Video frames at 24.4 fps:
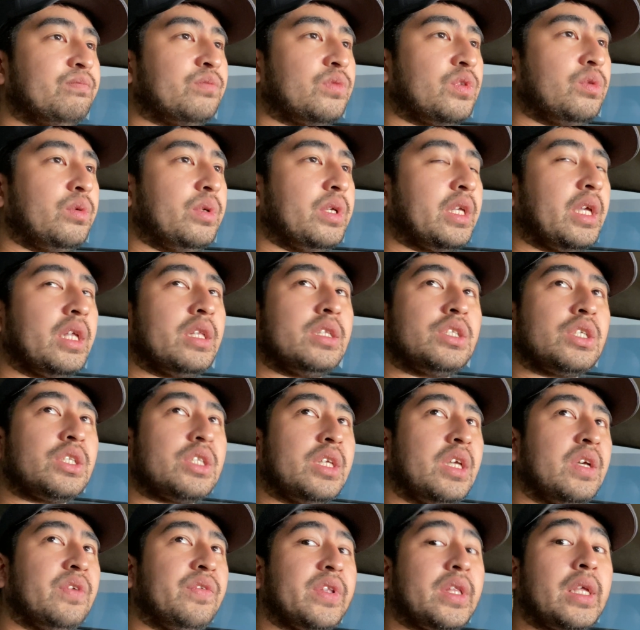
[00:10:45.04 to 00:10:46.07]
we can just
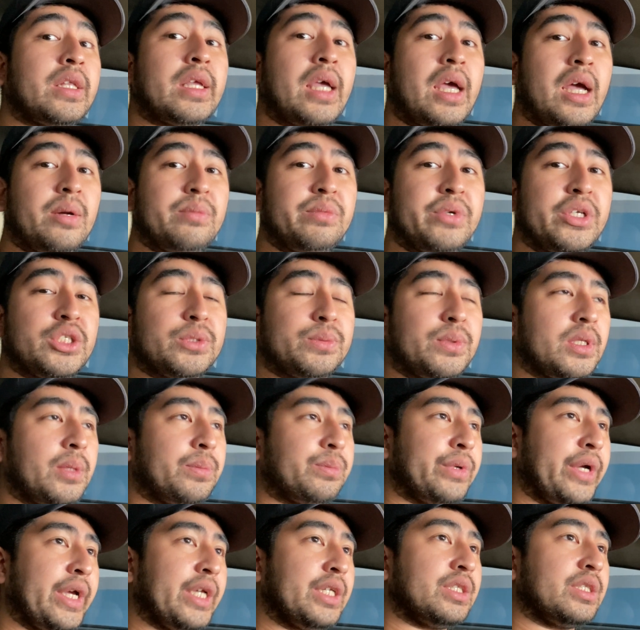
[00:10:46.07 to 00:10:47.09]
give it an average for the
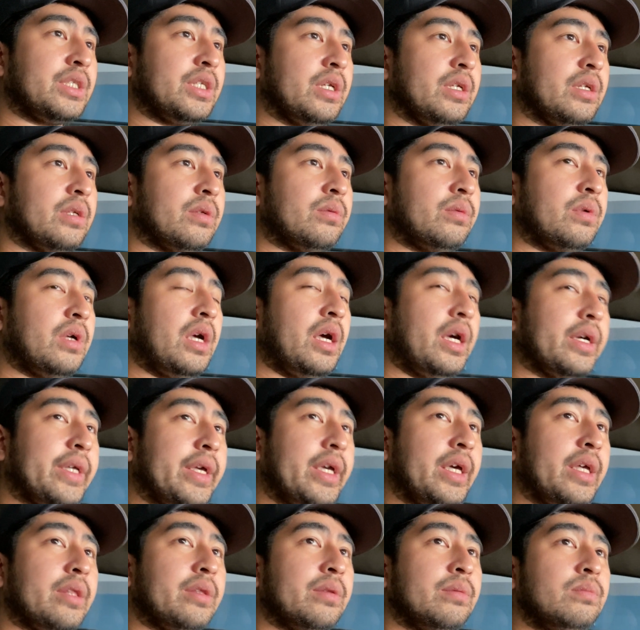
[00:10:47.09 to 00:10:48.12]
pricing.
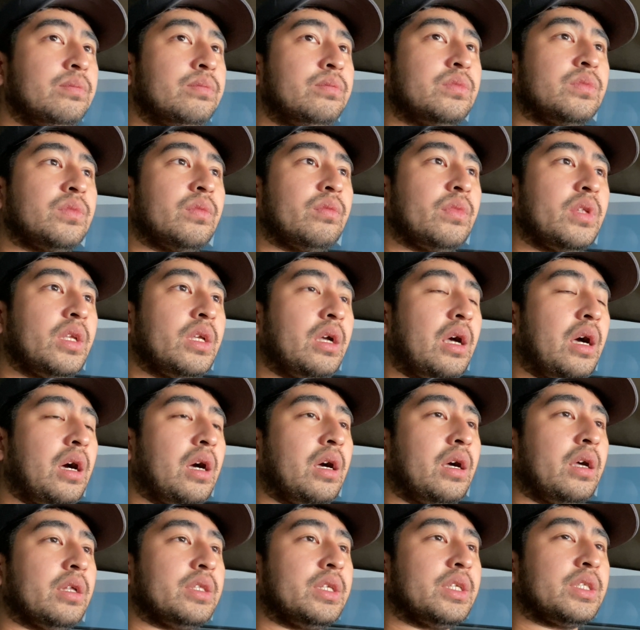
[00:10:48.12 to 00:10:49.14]
Again,
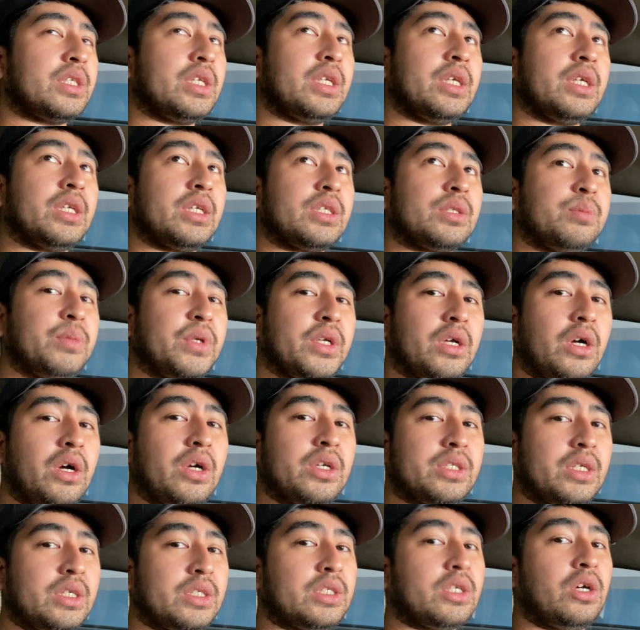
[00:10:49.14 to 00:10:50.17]
this is
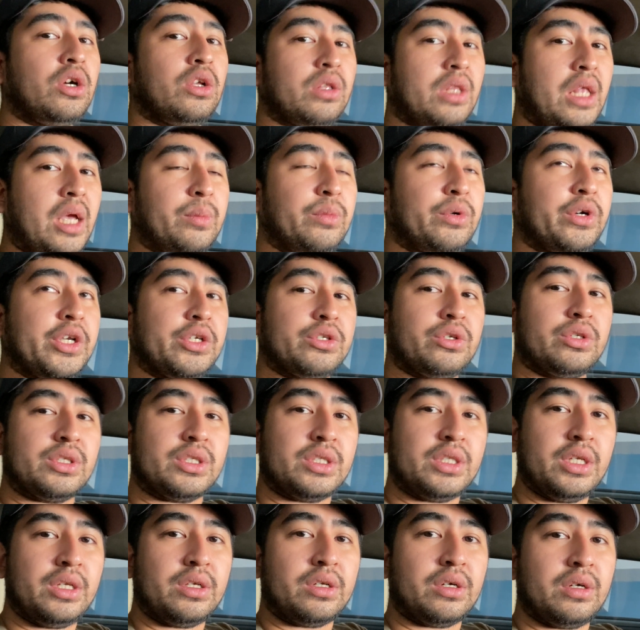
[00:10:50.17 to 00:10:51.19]
because it's a collaboration
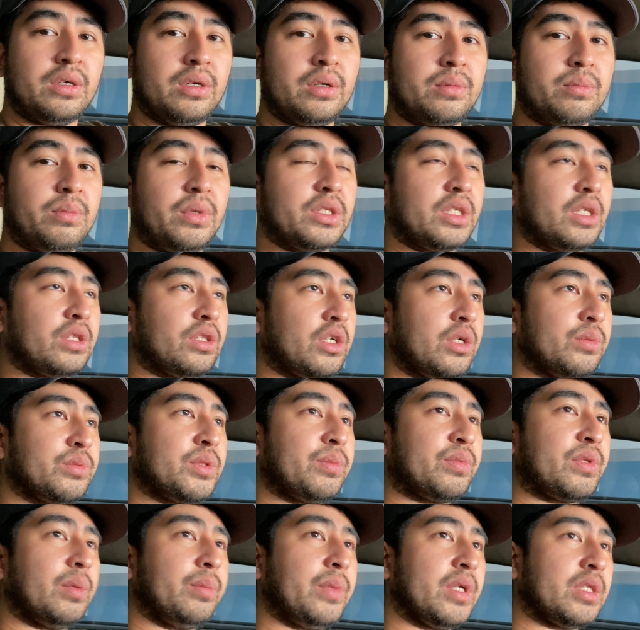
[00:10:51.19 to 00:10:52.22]
sneaker. But in terms
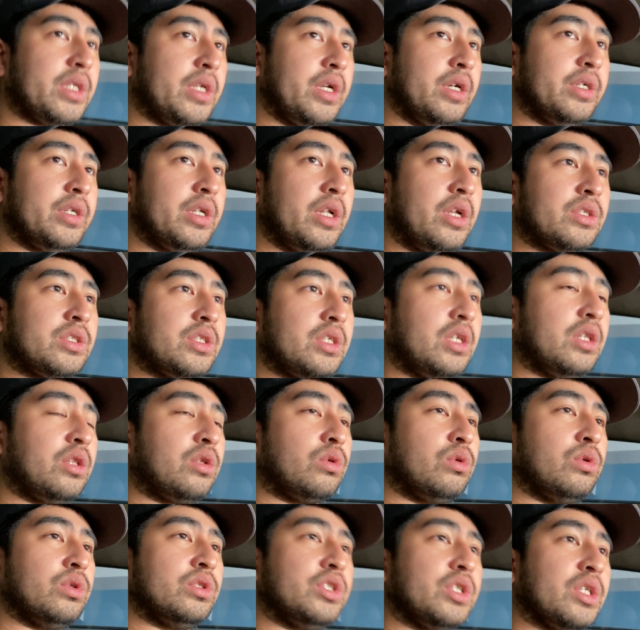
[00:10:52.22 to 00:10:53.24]
of the materials, it
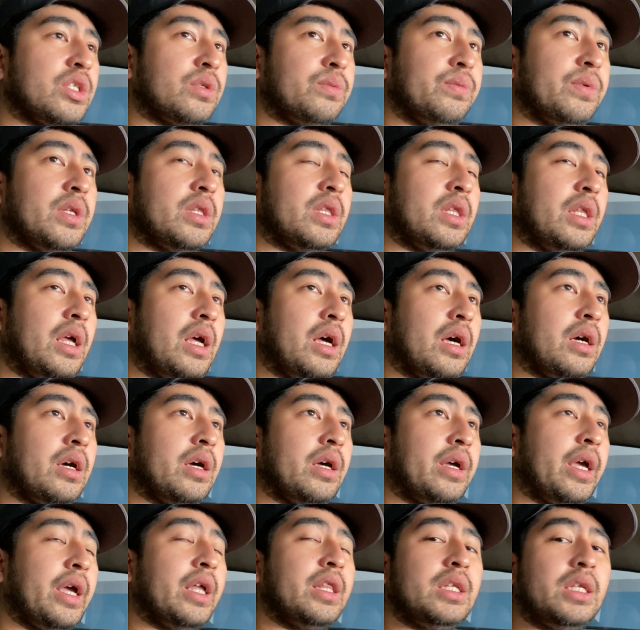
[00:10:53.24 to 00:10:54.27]
could just fit
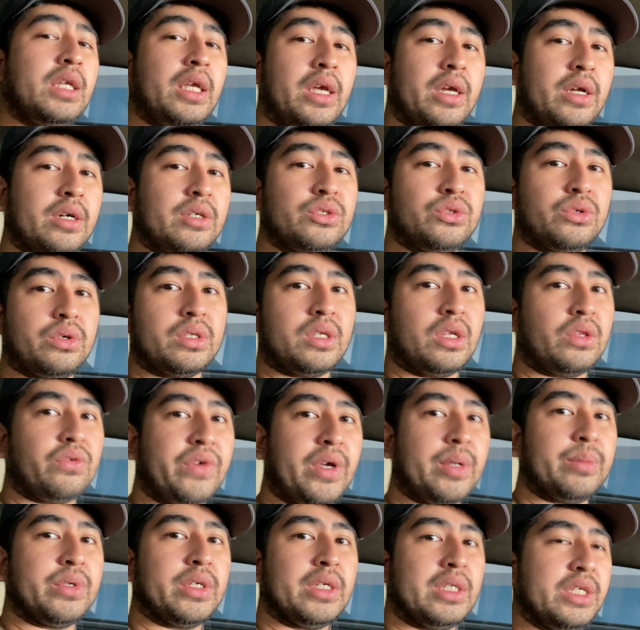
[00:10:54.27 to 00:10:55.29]
any Air Jordan
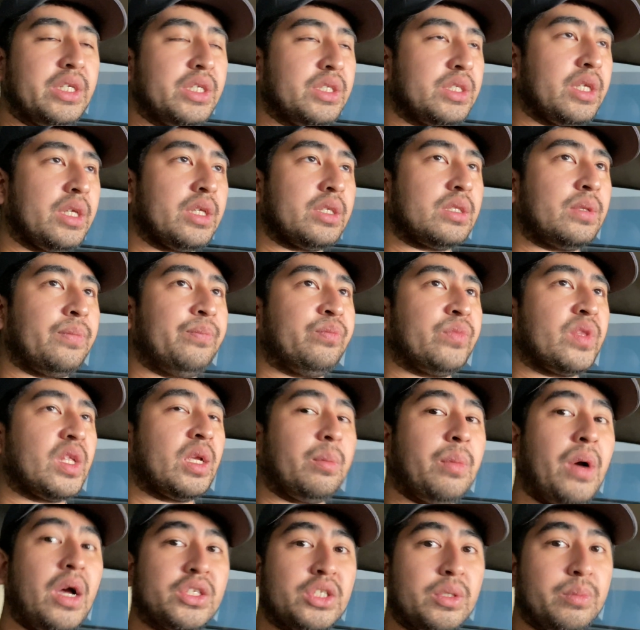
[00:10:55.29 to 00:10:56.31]
5 releases,
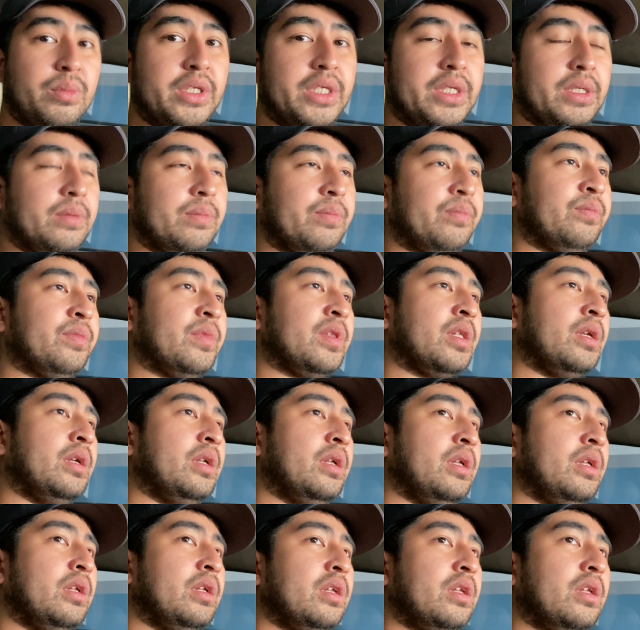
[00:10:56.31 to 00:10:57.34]
possibly.
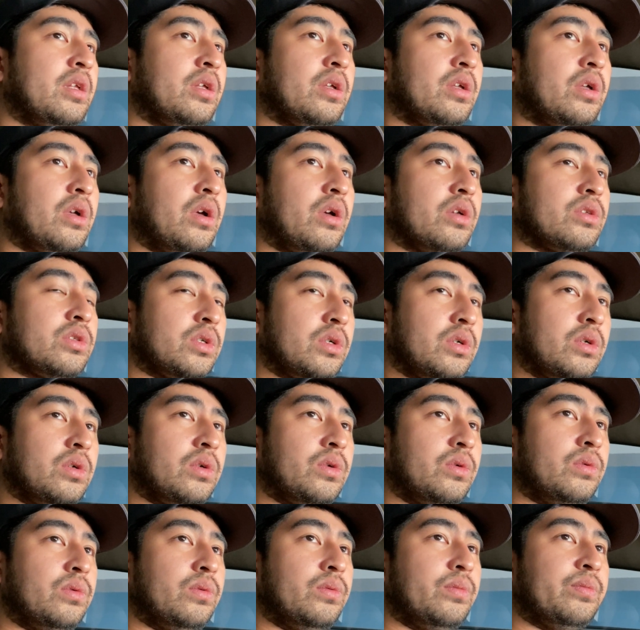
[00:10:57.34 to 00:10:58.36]

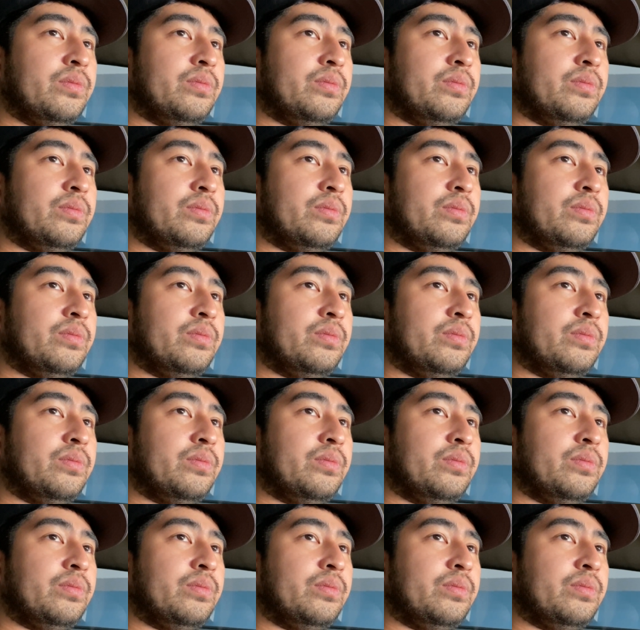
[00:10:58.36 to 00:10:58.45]
So,